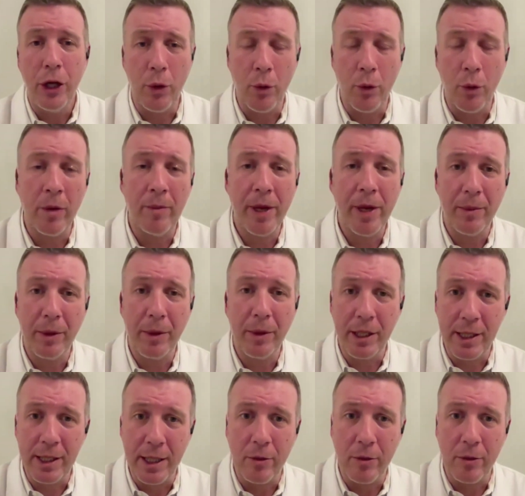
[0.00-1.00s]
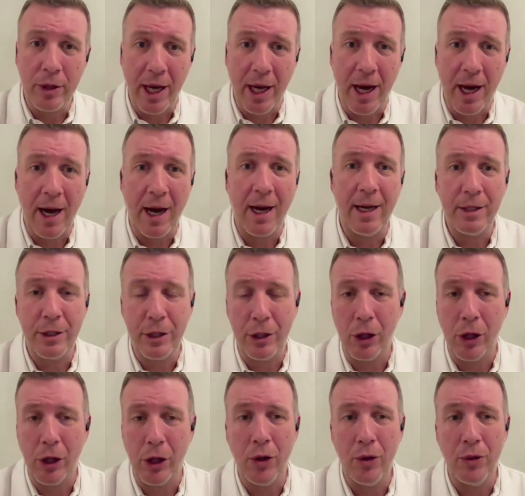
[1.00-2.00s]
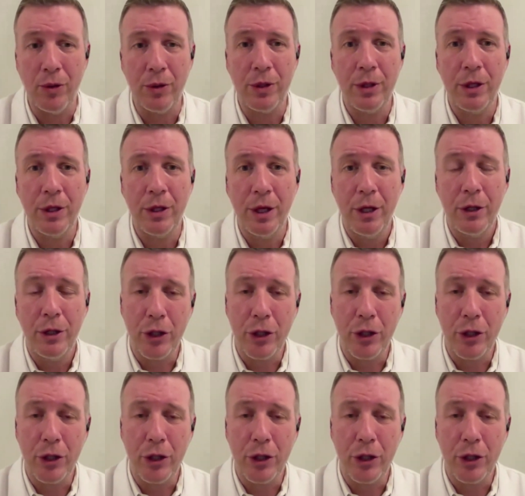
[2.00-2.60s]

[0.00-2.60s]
You want to be able to deal with the highs and lows.